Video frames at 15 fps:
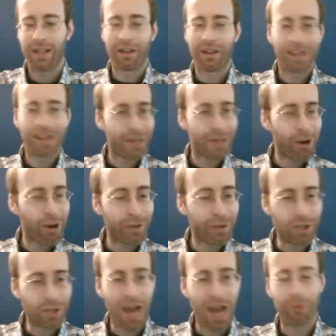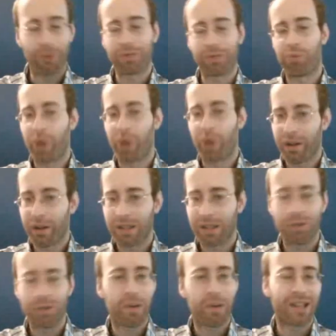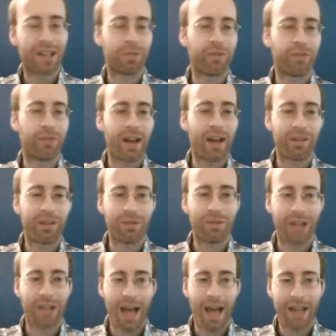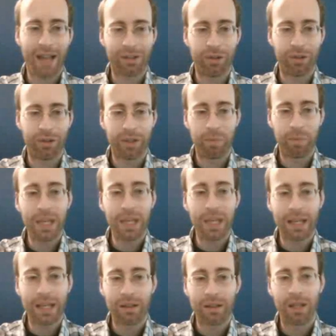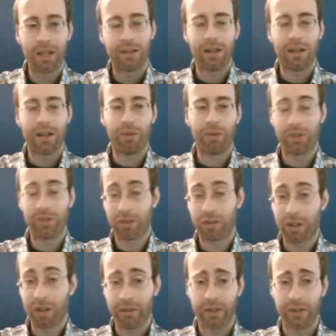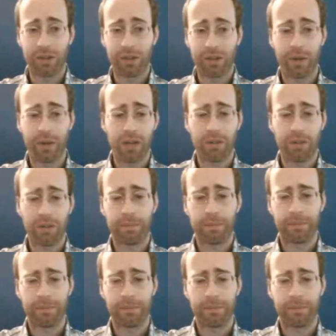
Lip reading: Let me know in the chat what's one of the two possible values x could be that would solve this equation.